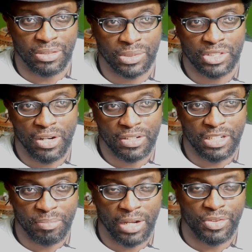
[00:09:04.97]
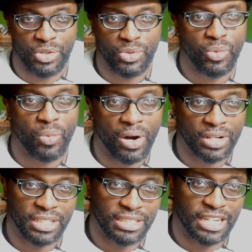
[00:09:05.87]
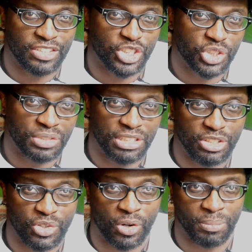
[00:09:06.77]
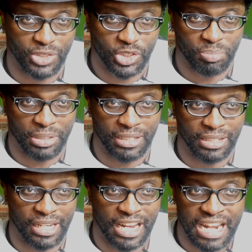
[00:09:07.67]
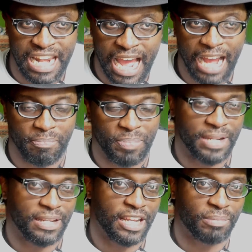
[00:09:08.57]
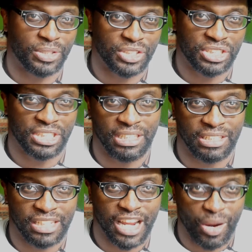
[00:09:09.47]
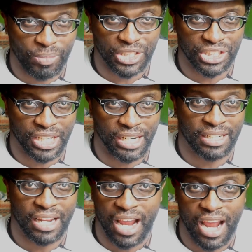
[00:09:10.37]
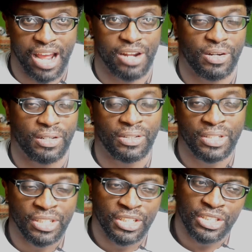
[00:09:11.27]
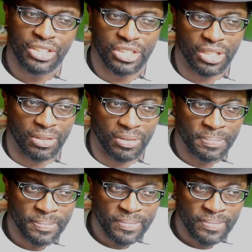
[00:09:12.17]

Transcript: We're talking about you walking down the street at normal speed and not being able to see the camera shake at all. So